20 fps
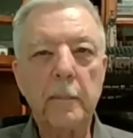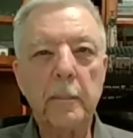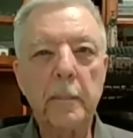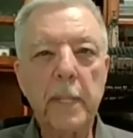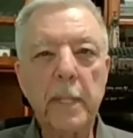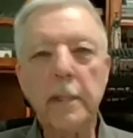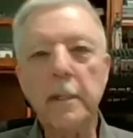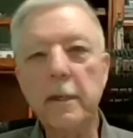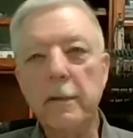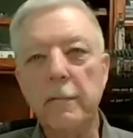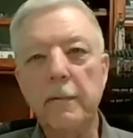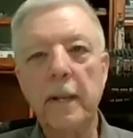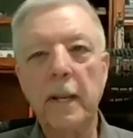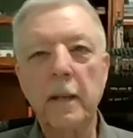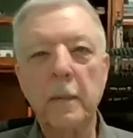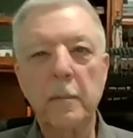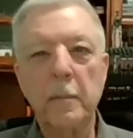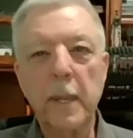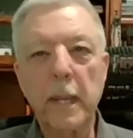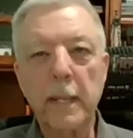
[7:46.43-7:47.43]
being
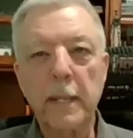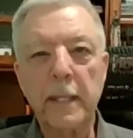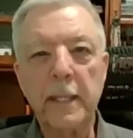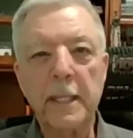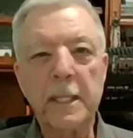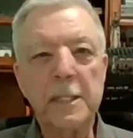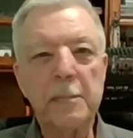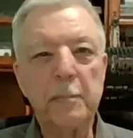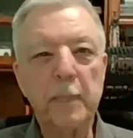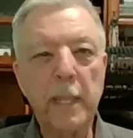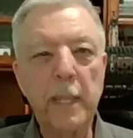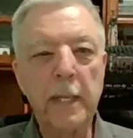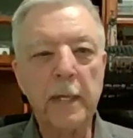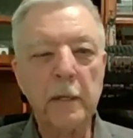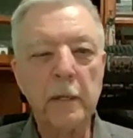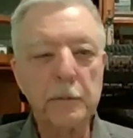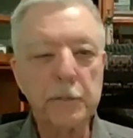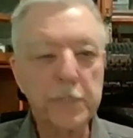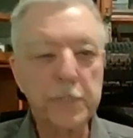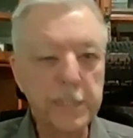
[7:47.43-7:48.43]
developed by the East
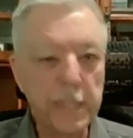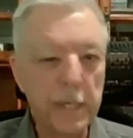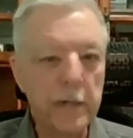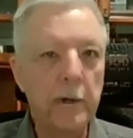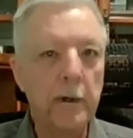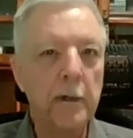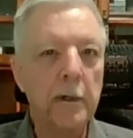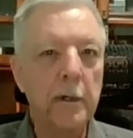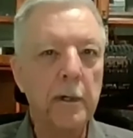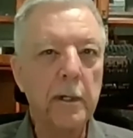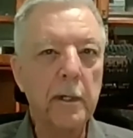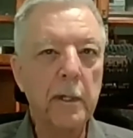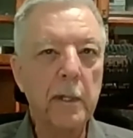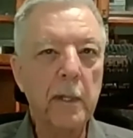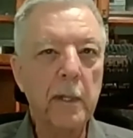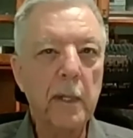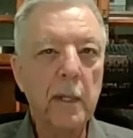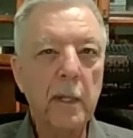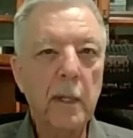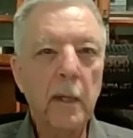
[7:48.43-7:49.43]
Plano Center,
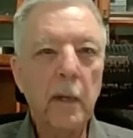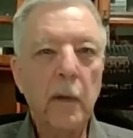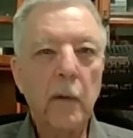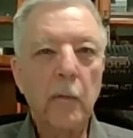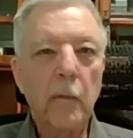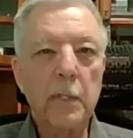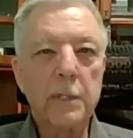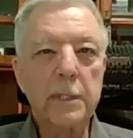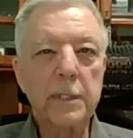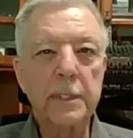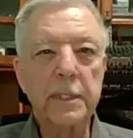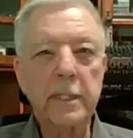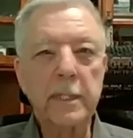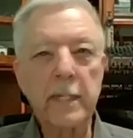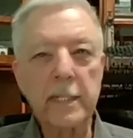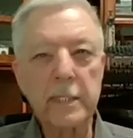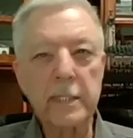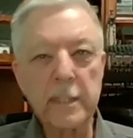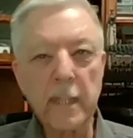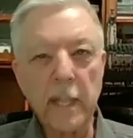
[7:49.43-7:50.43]
which is
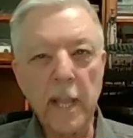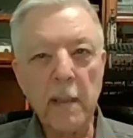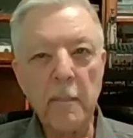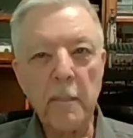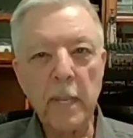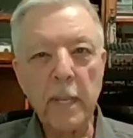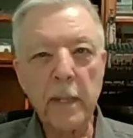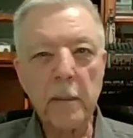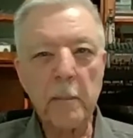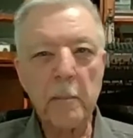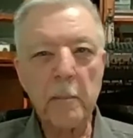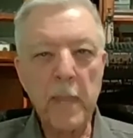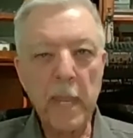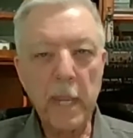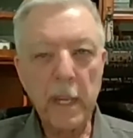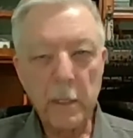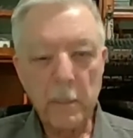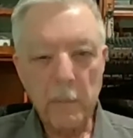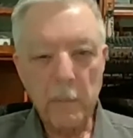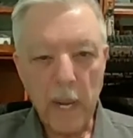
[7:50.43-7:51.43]
an Islamic
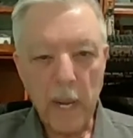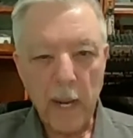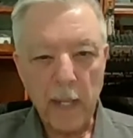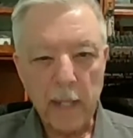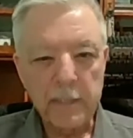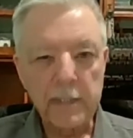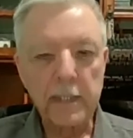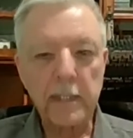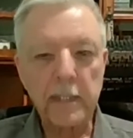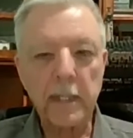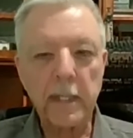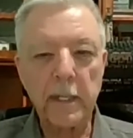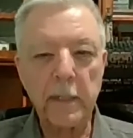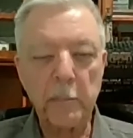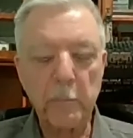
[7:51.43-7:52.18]
mega mosque